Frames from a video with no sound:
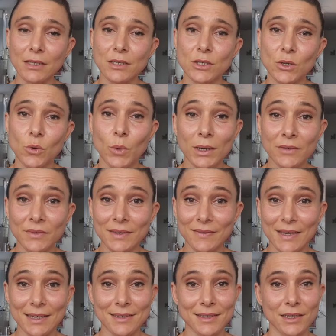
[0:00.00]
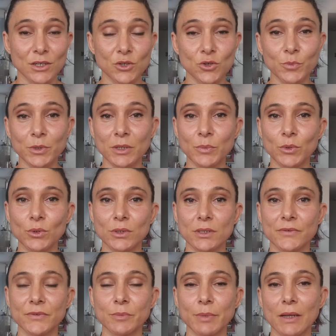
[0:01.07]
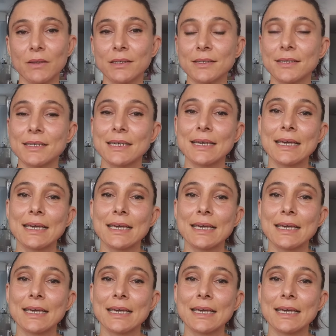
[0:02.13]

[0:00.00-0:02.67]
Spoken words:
So one of the things that is super important for balance